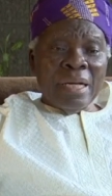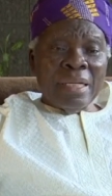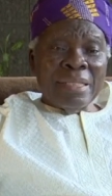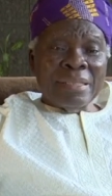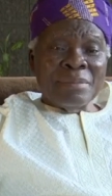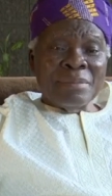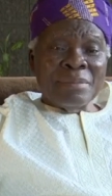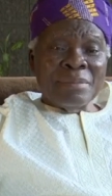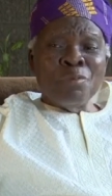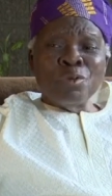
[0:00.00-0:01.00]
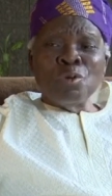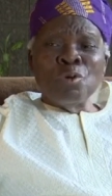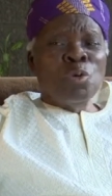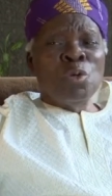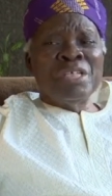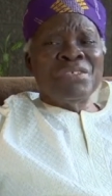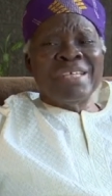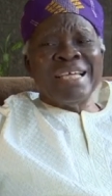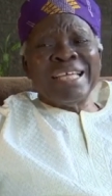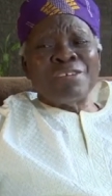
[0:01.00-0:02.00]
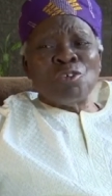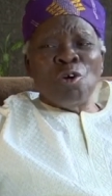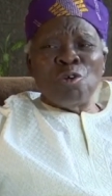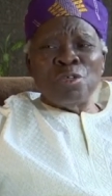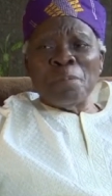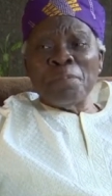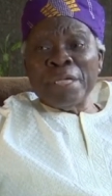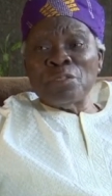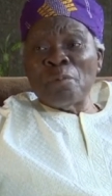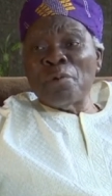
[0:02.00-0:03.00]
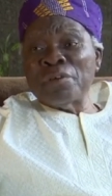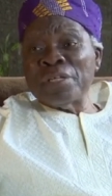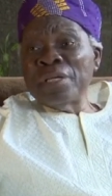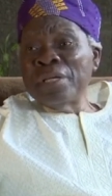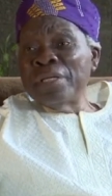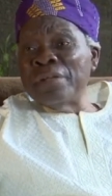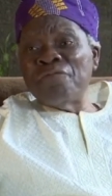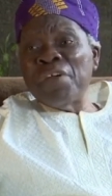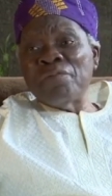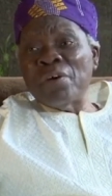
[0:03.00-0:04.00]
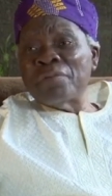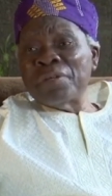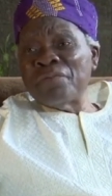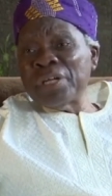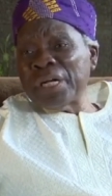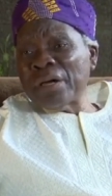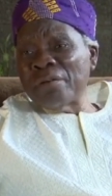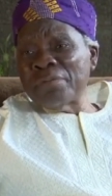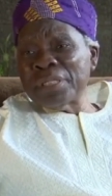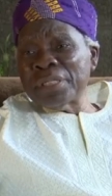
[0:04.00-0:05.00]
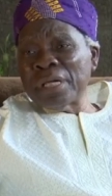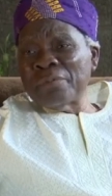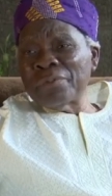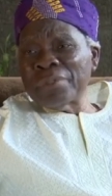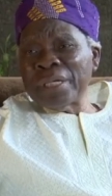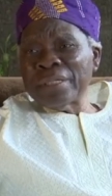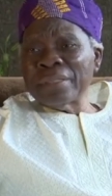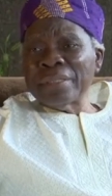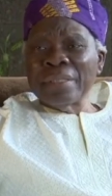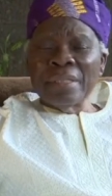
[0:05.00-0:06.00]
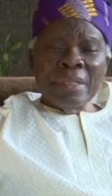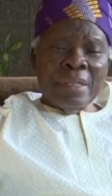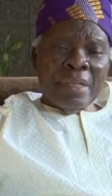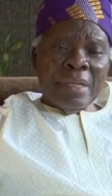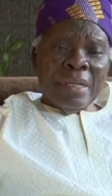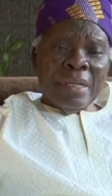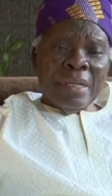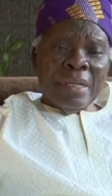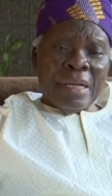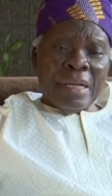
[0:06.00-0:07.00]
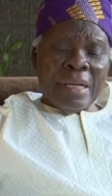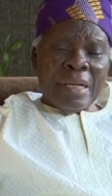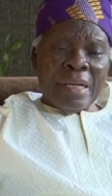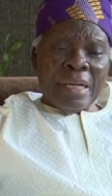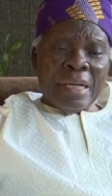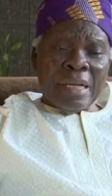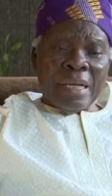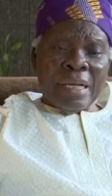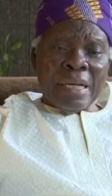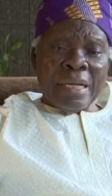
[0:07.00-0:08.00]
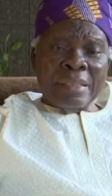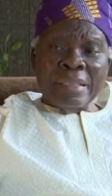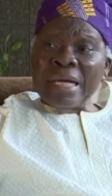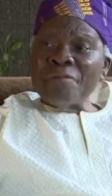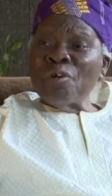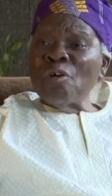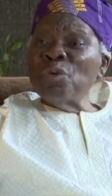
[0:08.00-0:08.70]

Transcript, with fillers: his uh, being able to rule his state at all depends upon the favor of the federal government in Abuja. Uh, and therefore